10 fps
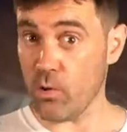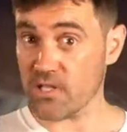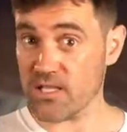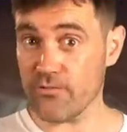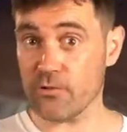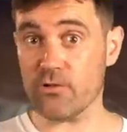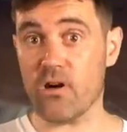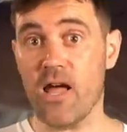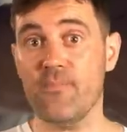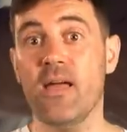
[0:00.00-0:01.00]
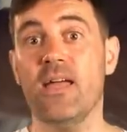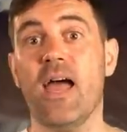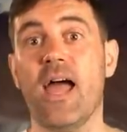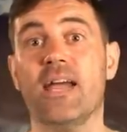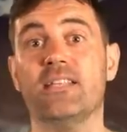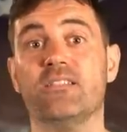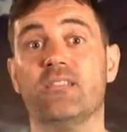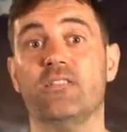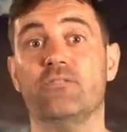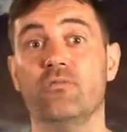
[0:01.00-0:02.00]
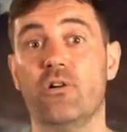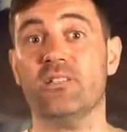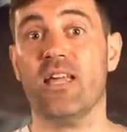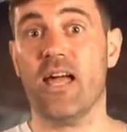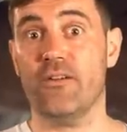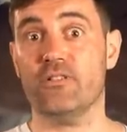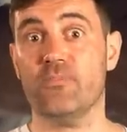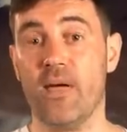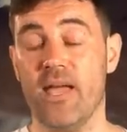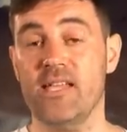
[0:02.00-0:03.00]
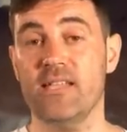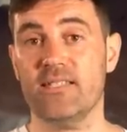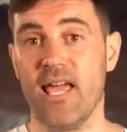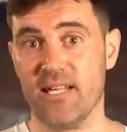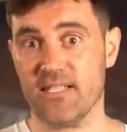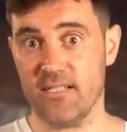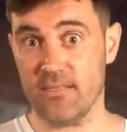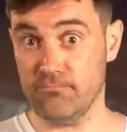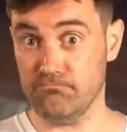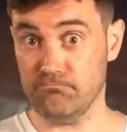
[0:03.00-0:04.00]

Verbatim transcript: or civil crime, and they do not have to pay taxes.